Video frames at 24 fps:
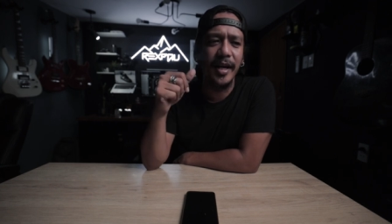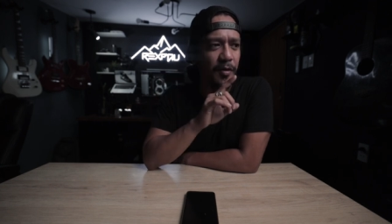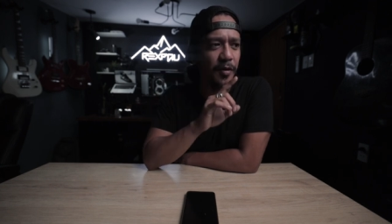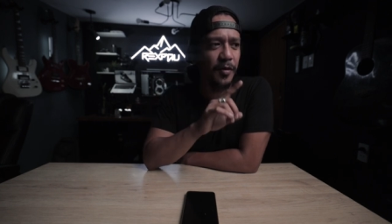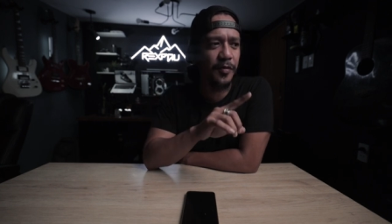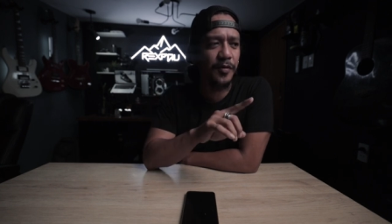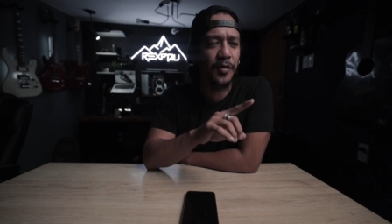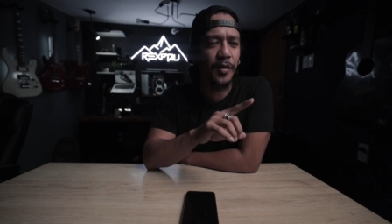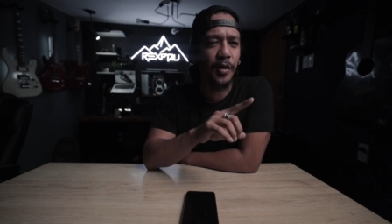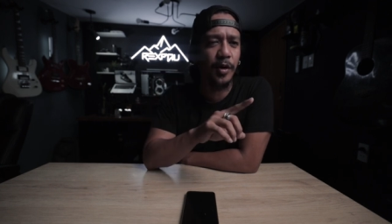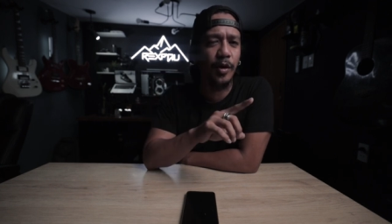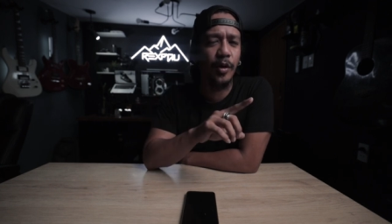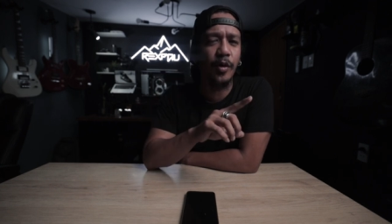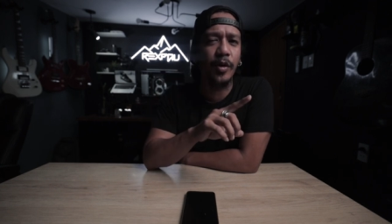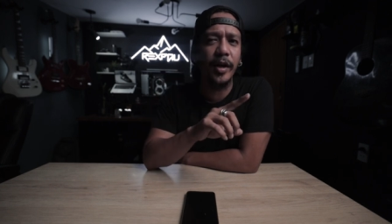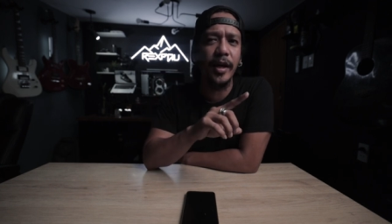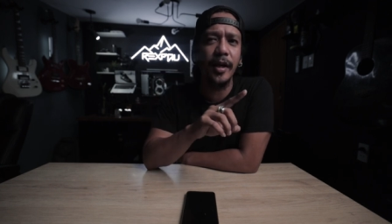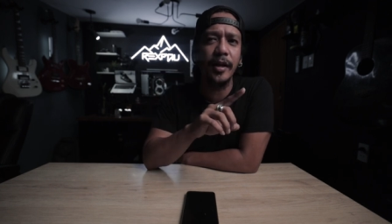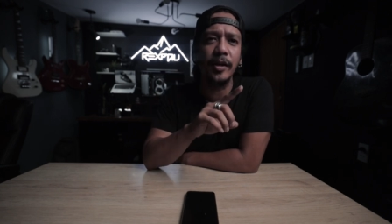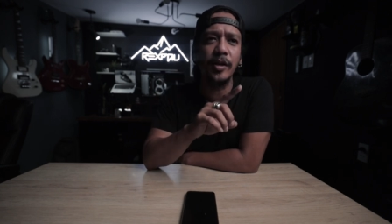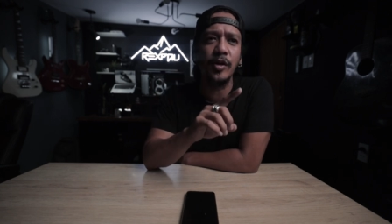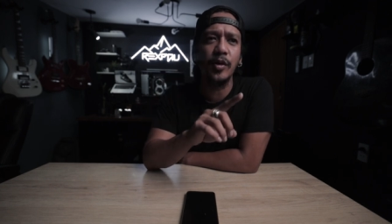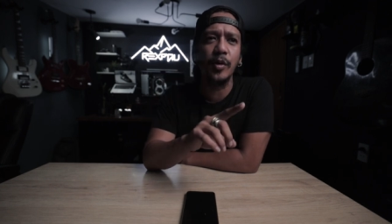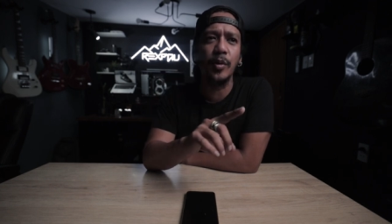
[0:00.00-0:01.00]
If you're
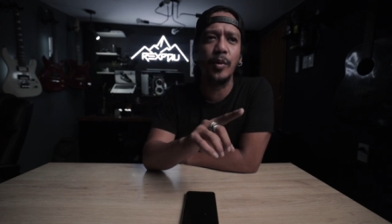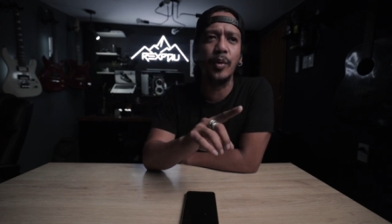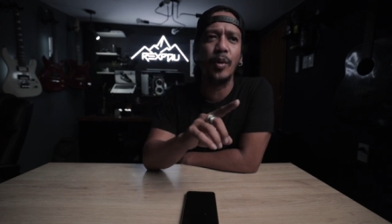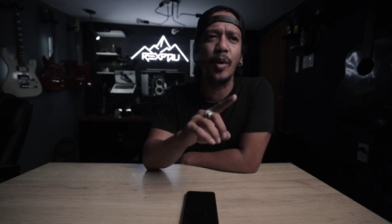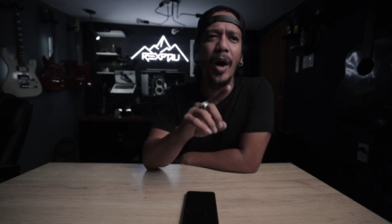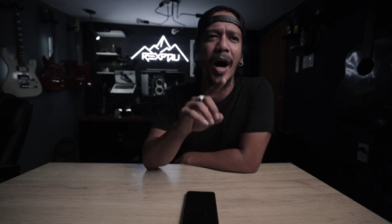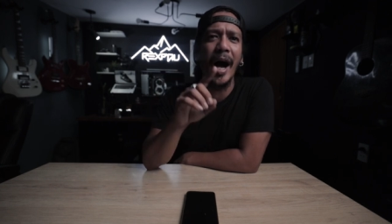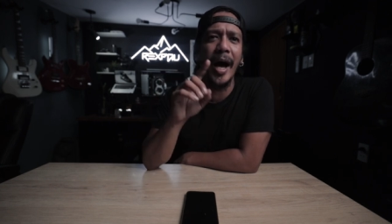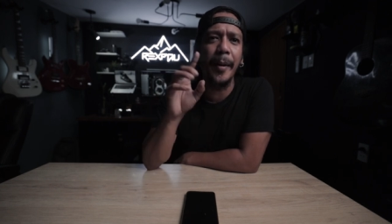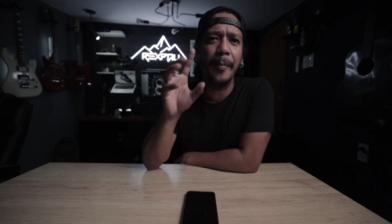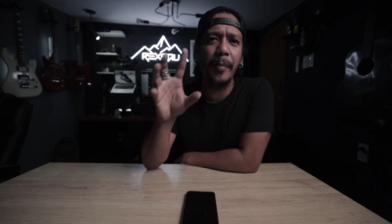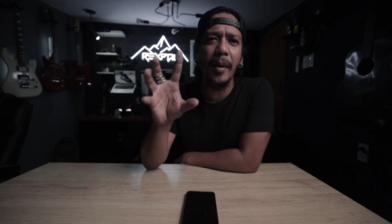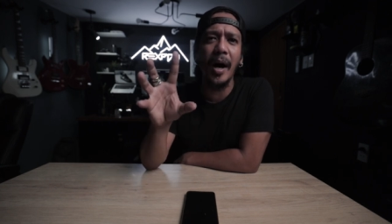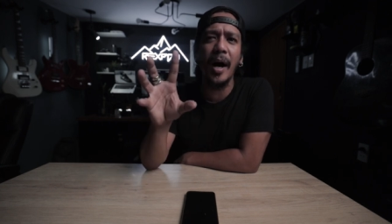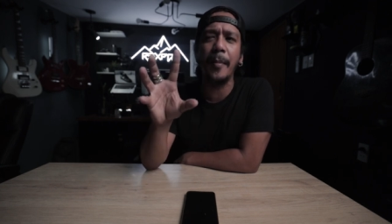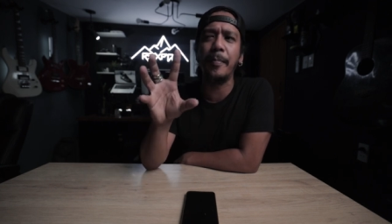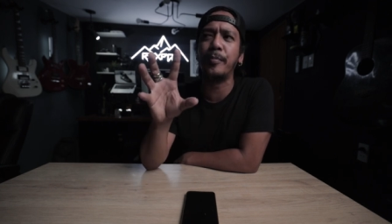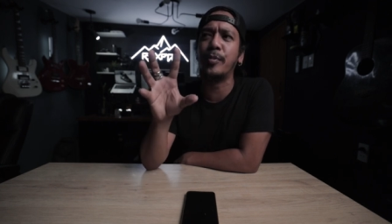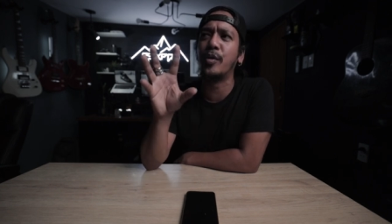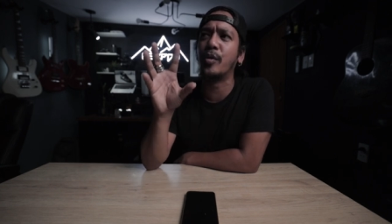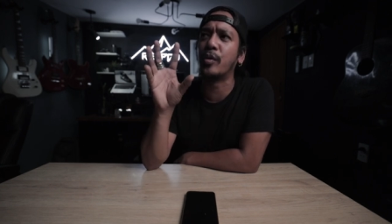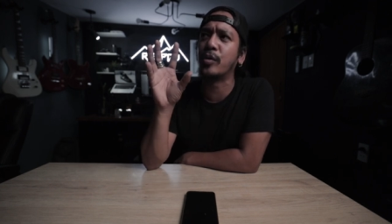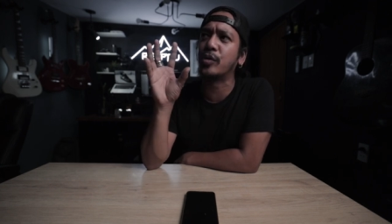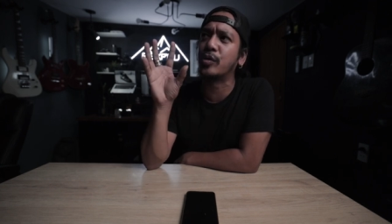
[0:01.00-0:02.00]
looking to hype
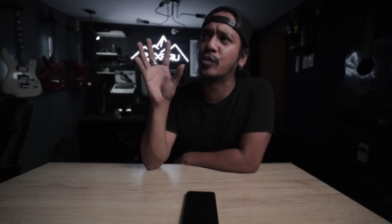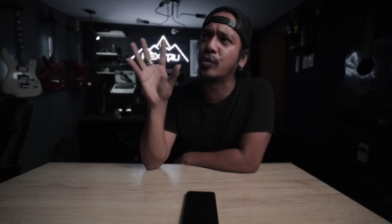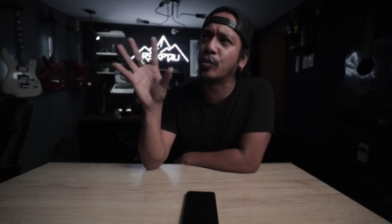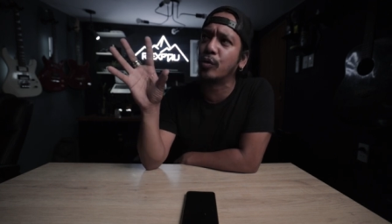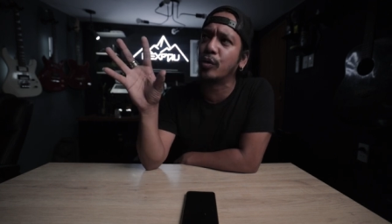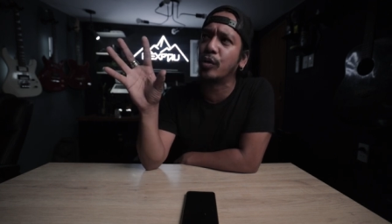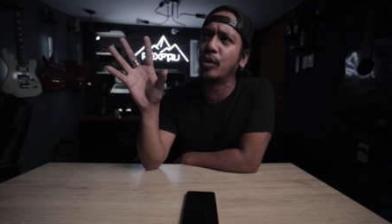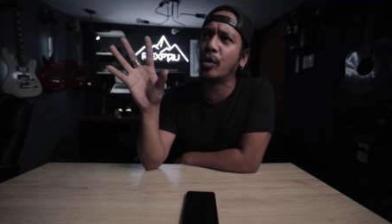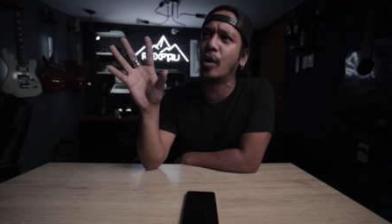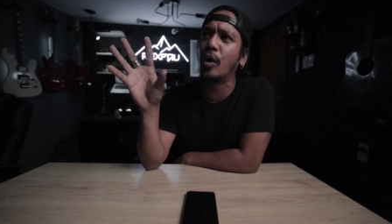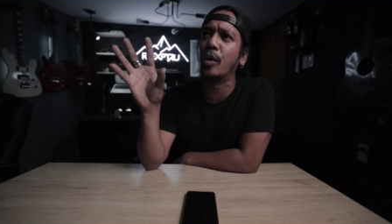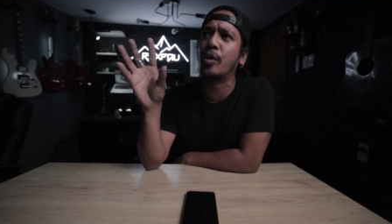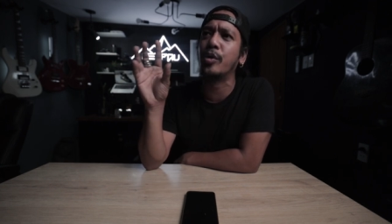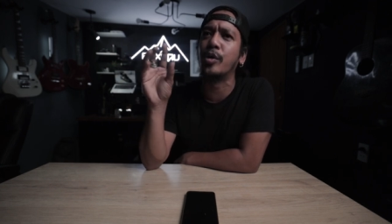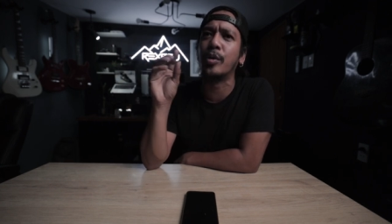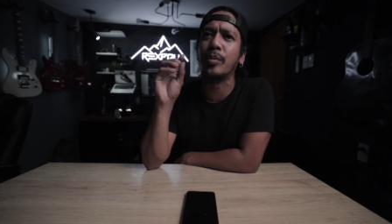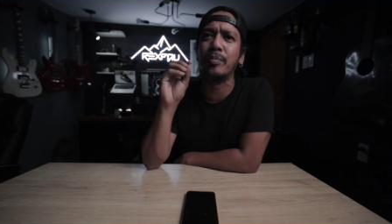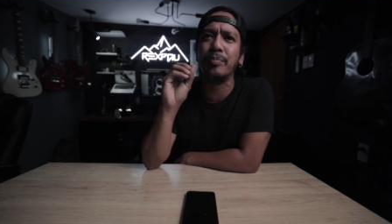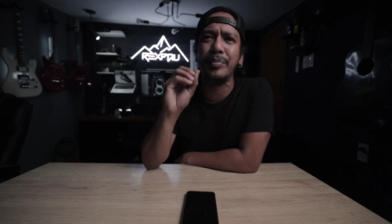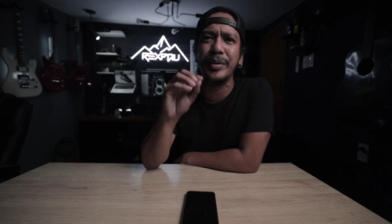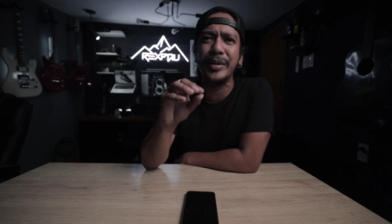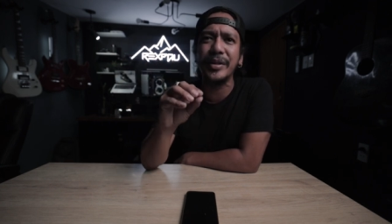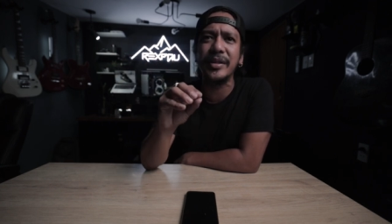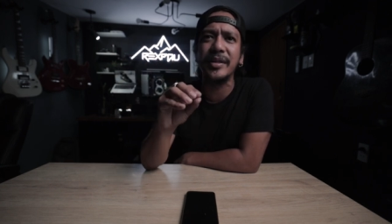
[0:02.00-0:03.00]
up your studio, your
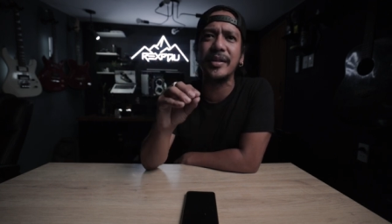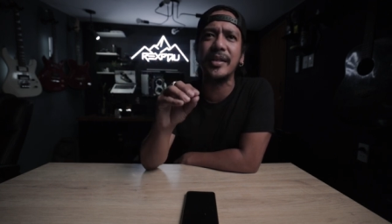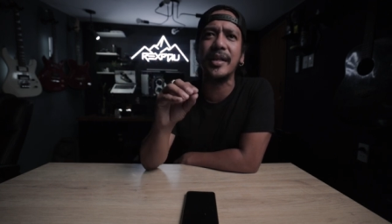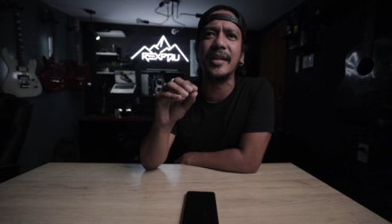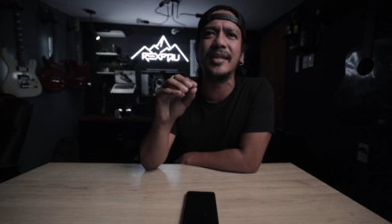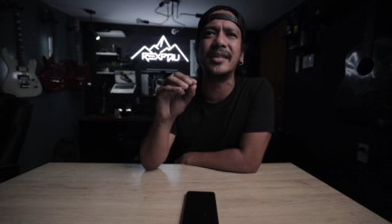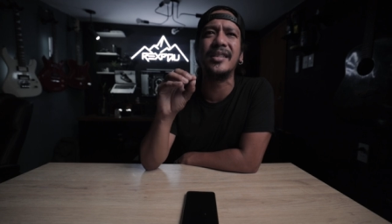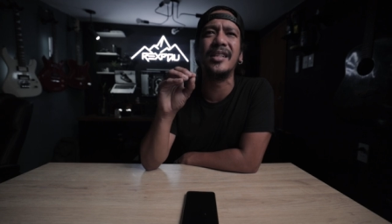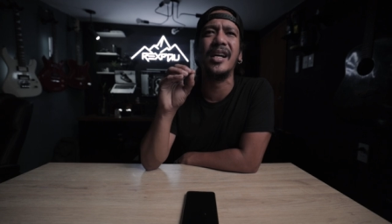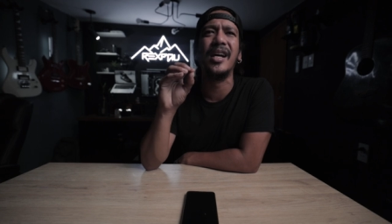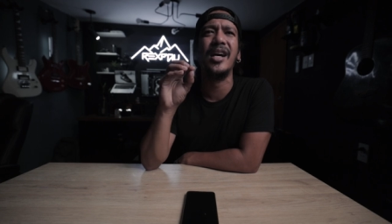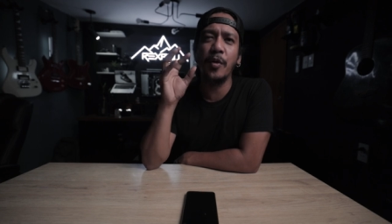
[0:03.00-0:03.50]
business,